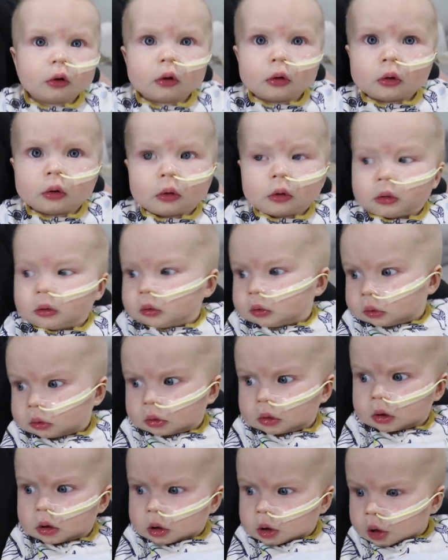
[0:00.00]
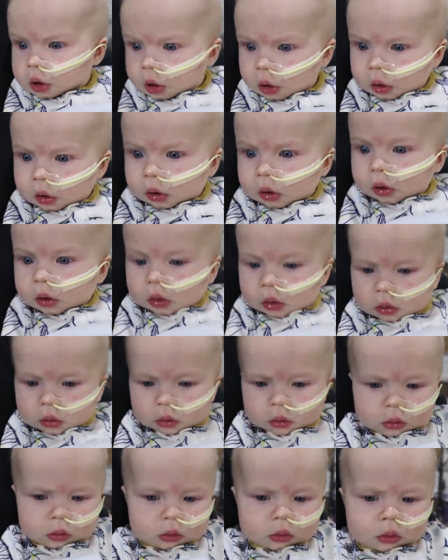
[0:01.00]
two hours at the most? Oh,
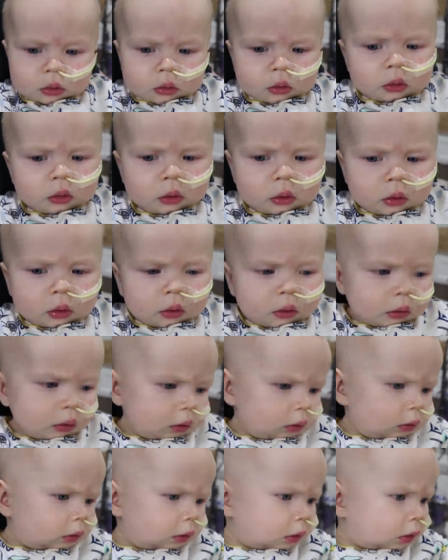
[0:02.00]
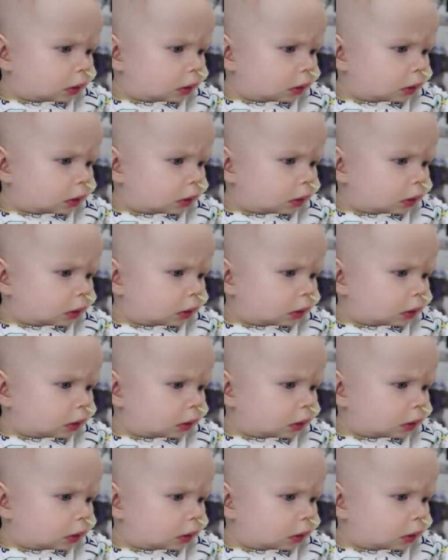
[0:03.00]
45 minutes?